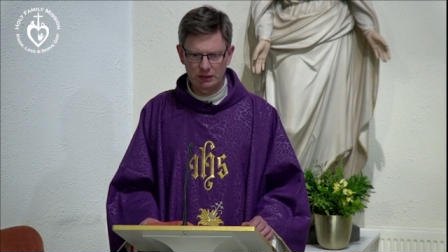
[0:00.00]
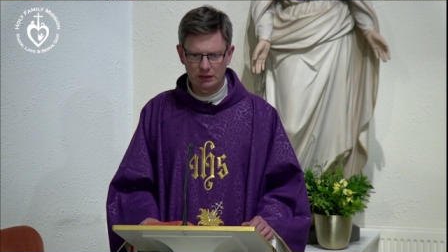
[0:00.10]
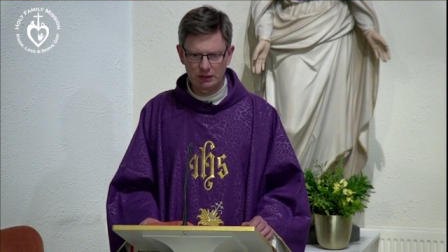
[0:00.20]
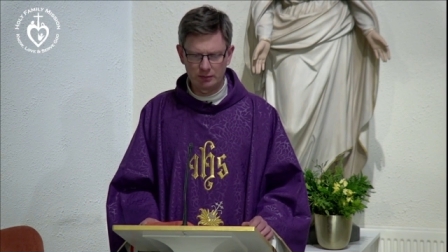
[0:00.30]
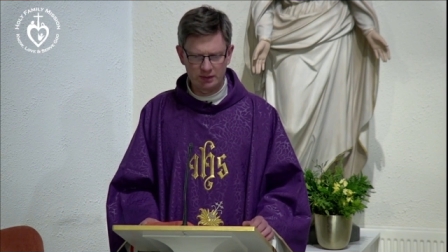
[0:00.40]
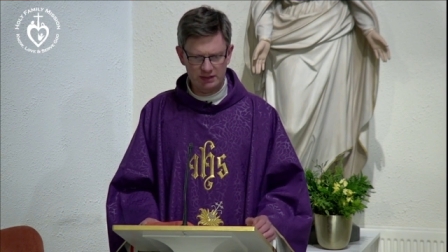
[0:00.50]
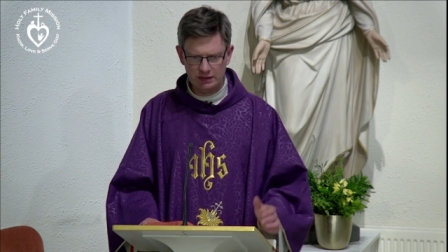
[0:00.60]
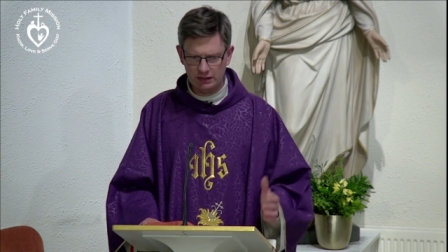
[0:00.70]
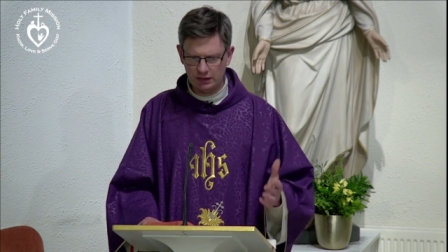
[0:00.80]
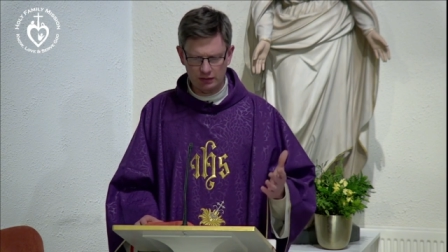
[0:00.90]
Our Blessed Lady
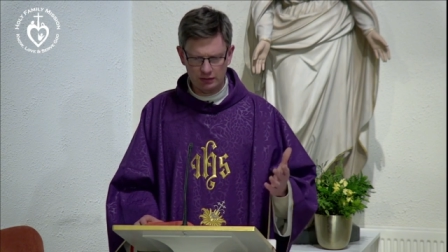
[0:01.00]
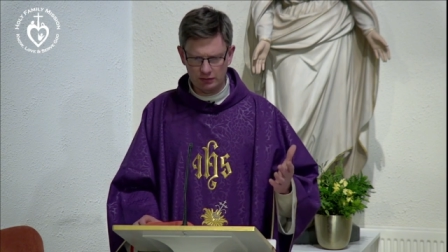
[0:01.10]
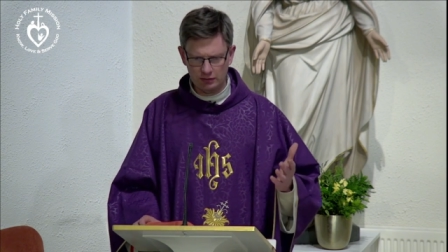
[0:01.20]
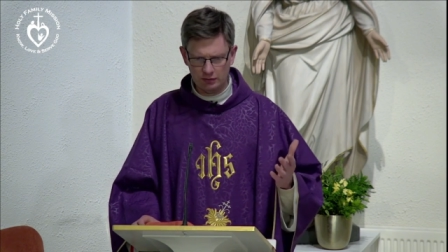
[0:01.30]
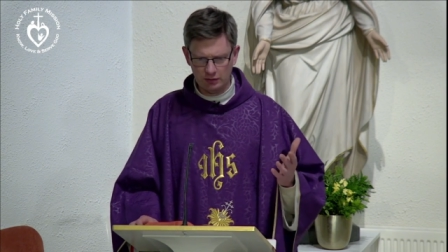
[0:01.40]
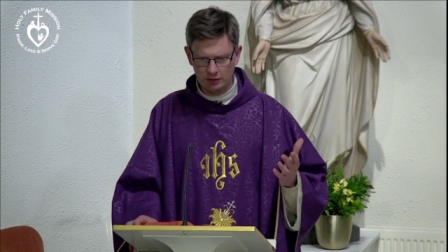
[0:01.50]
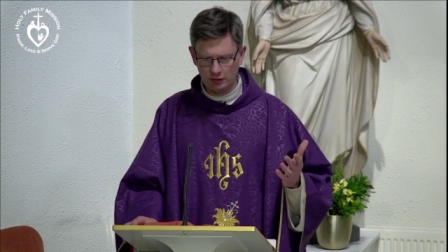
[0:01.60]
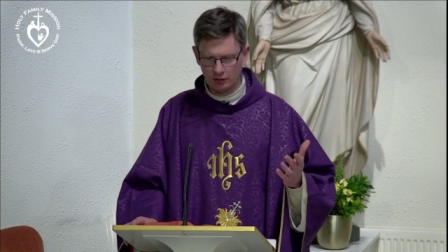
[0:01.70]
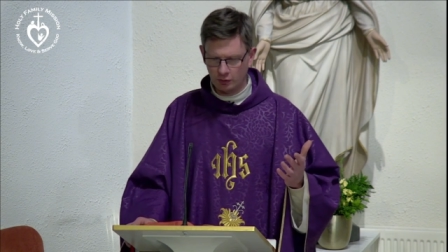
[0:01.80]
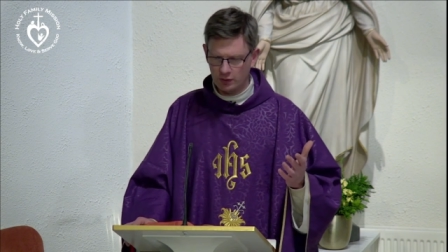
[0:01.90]
then, our, our, our
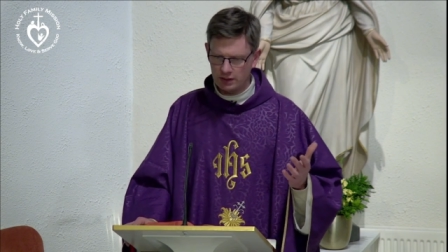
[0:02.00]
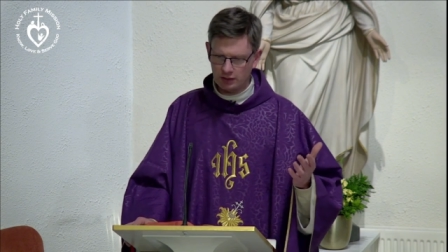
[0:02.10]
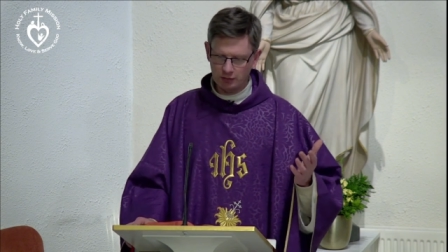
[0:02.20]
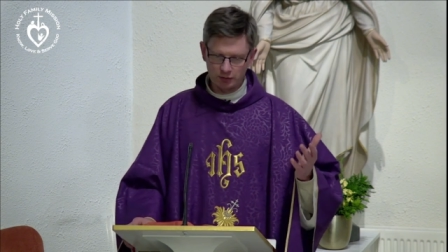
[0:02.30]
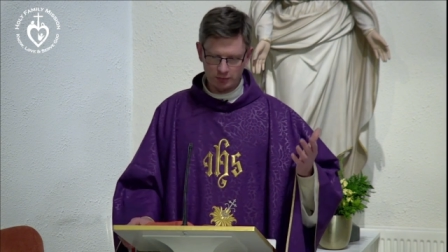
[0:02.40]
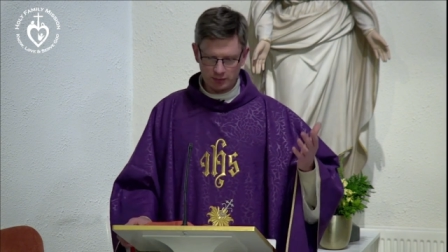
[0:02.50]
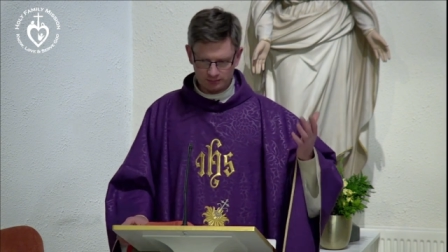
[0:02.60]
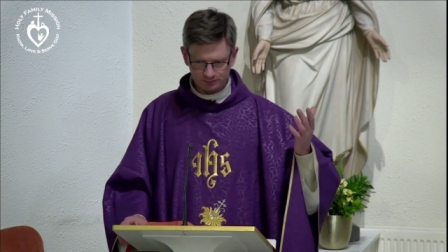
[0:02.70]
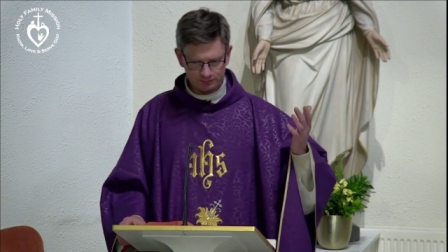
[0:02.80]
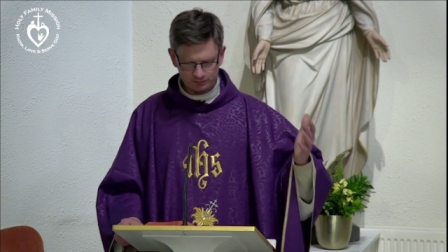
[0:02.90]
Queen and our Mother, I mean,
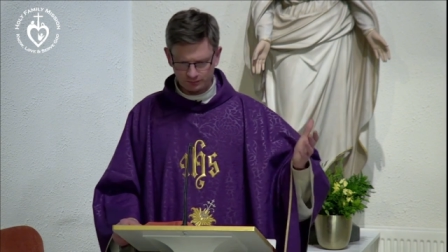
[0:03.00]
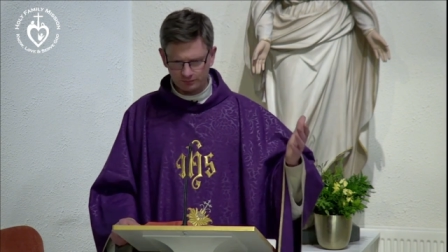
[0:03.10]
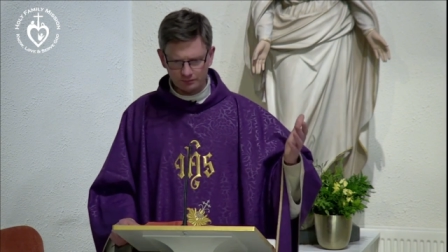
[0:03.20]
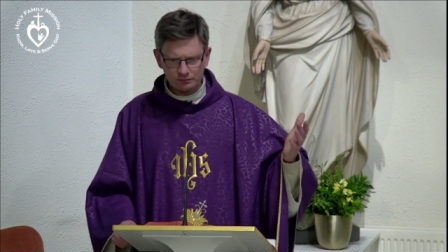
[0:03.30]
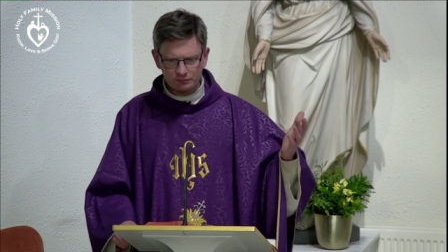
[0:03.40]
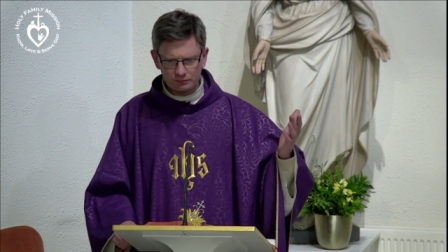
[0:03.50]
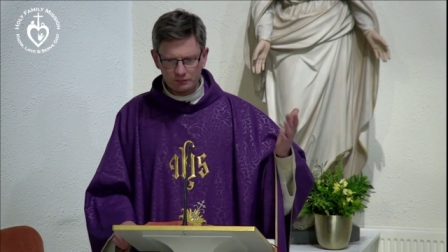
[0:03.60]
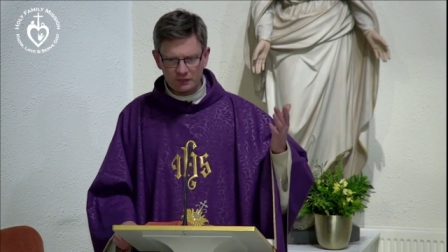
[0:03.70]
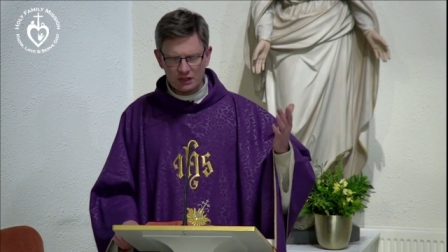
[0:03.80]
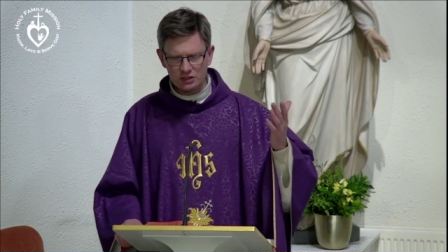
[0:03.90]

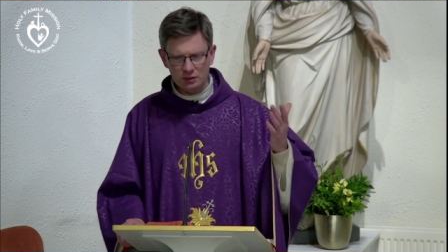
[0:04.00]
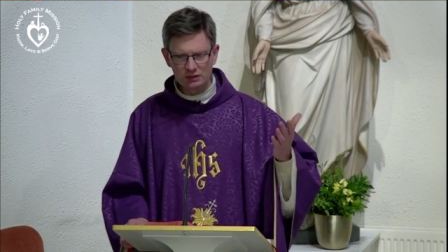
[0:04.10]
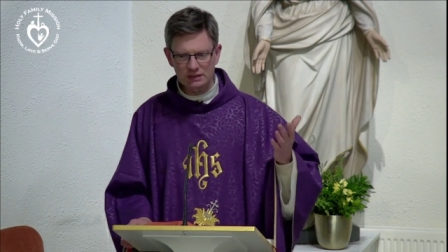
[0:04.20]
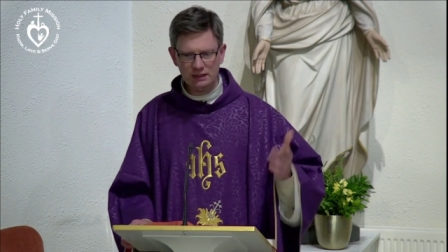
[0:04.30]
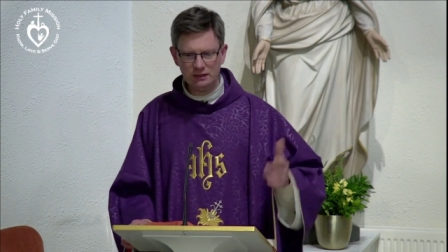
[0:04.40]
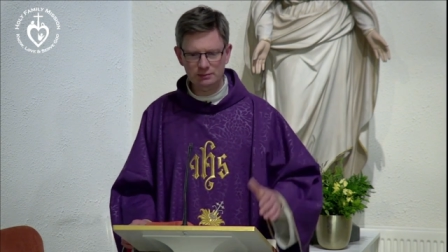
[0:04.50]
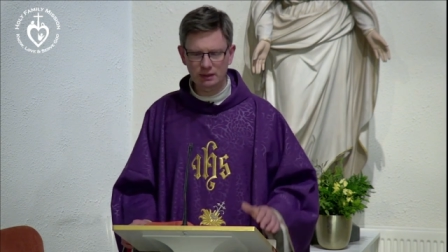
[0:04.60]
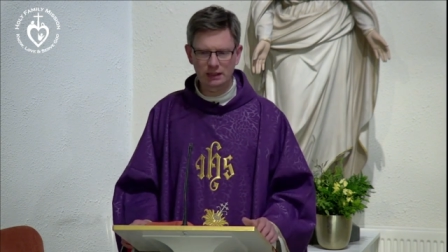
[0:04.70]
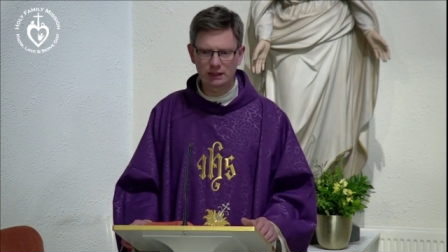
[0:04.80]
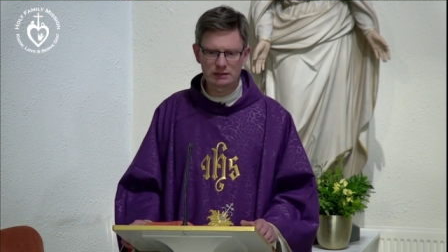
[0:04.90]
she will take us by the
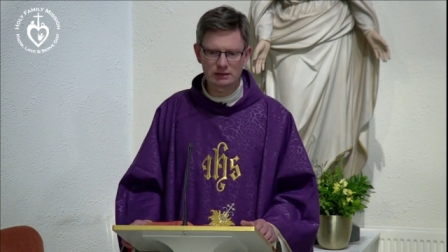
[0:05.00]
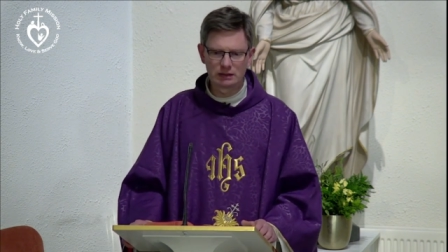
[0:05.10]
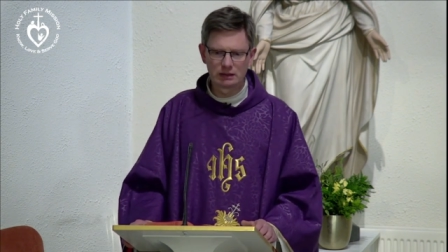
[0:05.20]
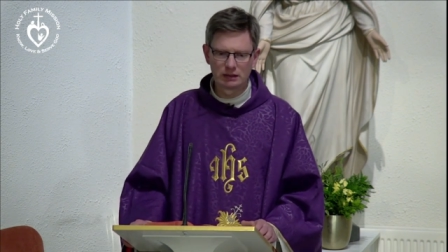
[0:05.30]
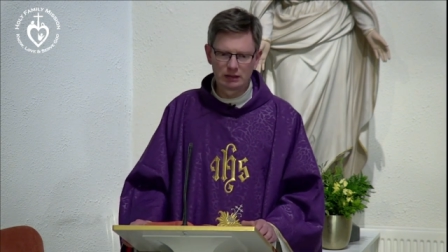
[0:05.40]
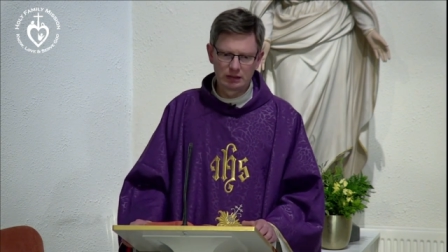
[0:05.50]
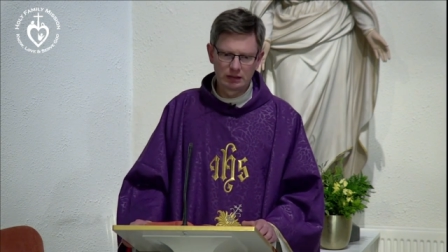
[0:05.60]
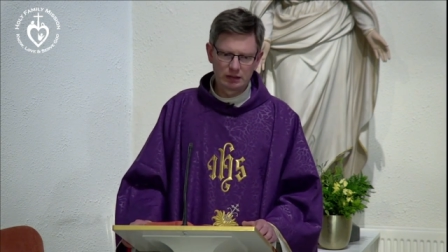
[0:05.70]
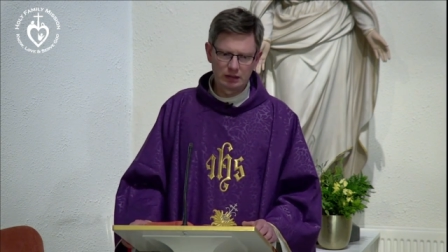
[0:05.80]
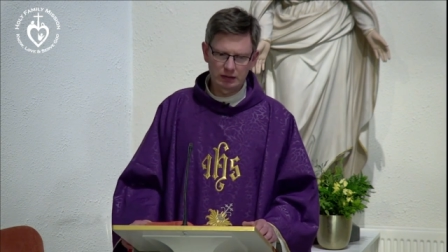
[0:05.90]
hand
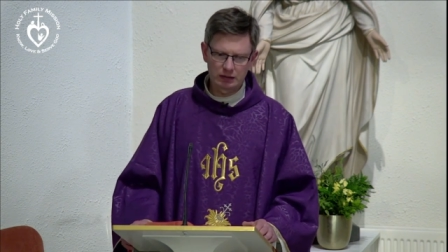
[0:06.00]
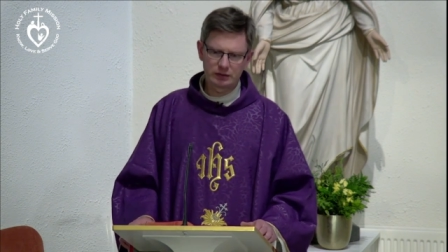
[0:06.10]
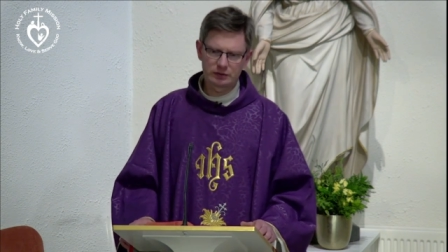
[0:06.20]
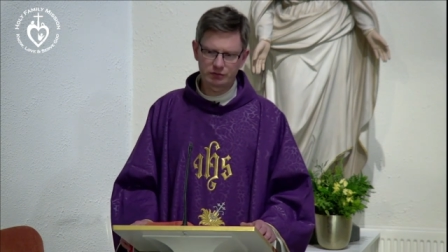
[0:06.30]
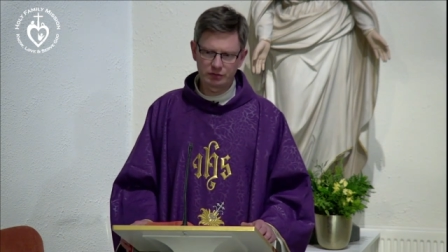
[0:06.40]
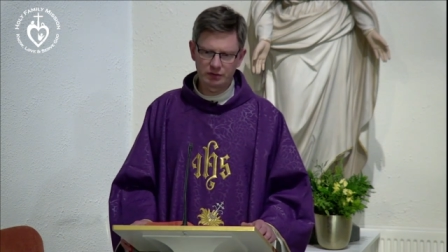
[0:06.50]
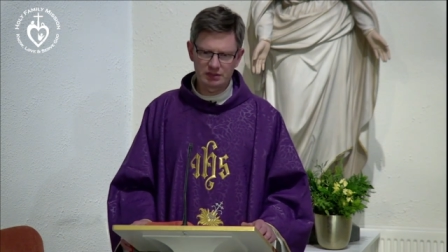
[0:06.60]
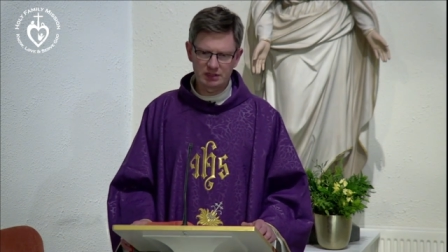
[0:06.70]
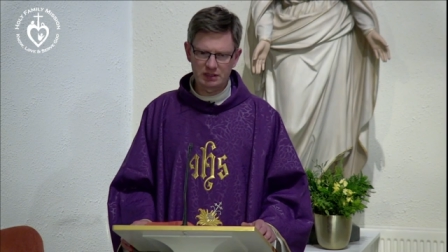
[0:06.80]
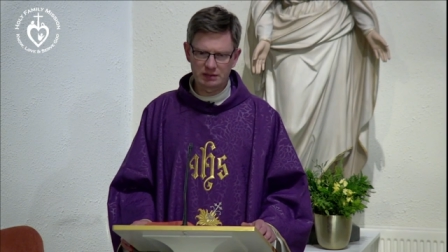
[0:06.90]
and guide us through these
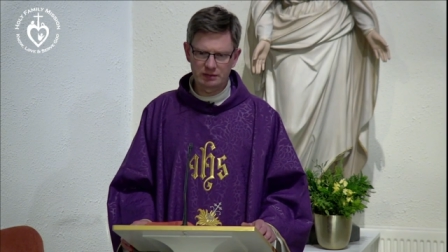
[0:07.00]
days,